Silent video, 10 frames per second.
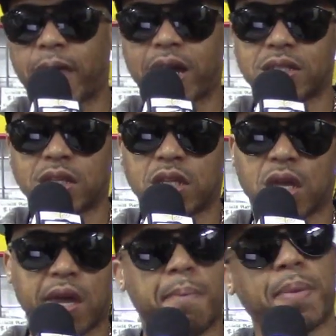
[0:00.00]
like I said,
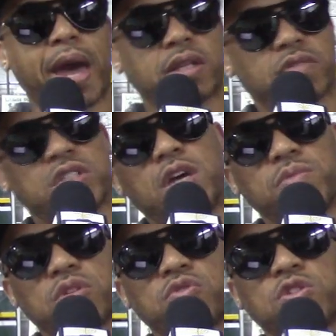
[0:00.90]
the impact of
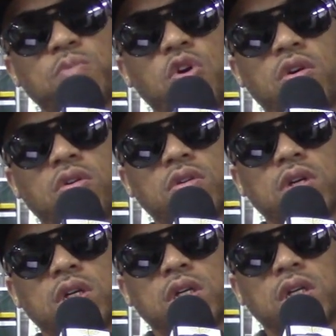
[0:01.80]
something so small
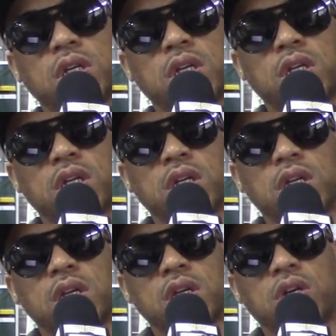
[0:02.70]

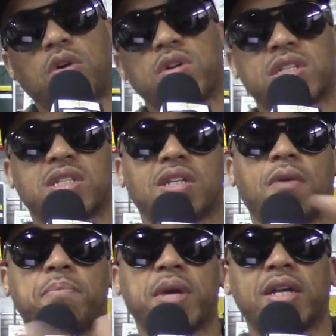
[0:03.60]
causes
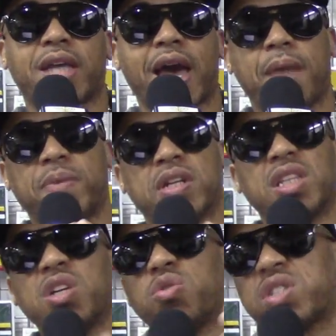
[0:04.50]
something big to happen. A
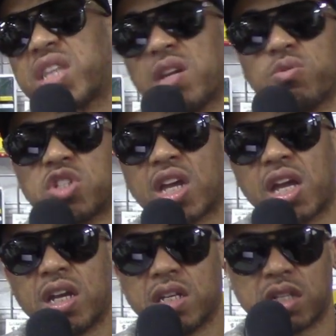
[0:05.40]
little subtle
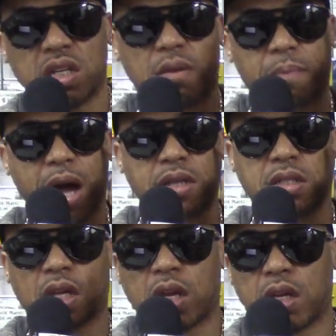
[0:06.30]
change in your mind
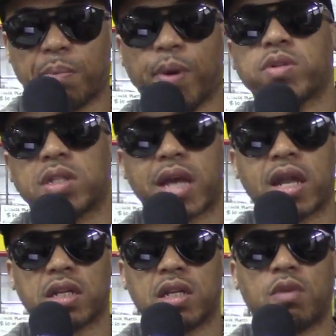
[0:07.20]
state, your
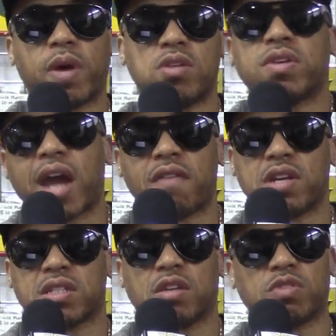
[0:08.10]
personality, the way you
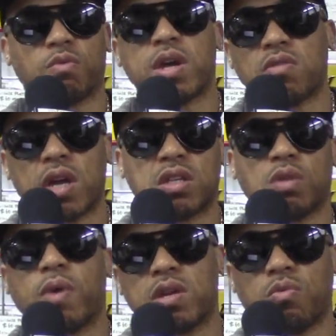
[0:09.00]
carry yourself, the way you eat,
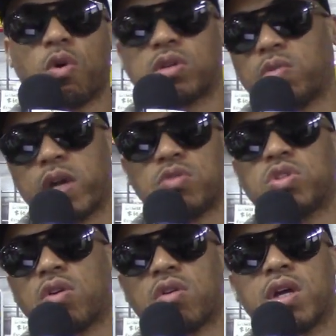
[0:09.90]
the way you walk, the way you
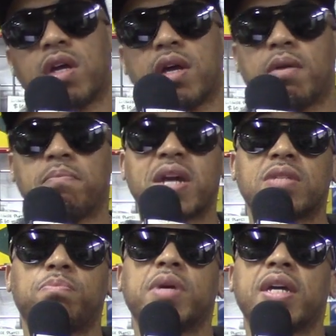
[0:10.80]
talk
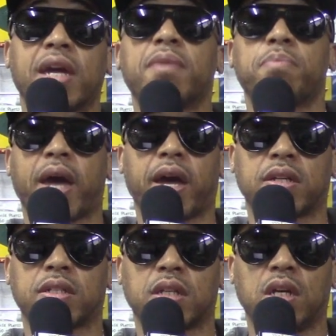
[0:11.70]
makes big
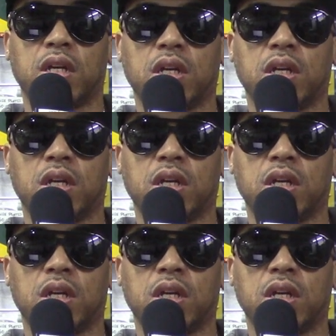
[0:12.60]
impacts.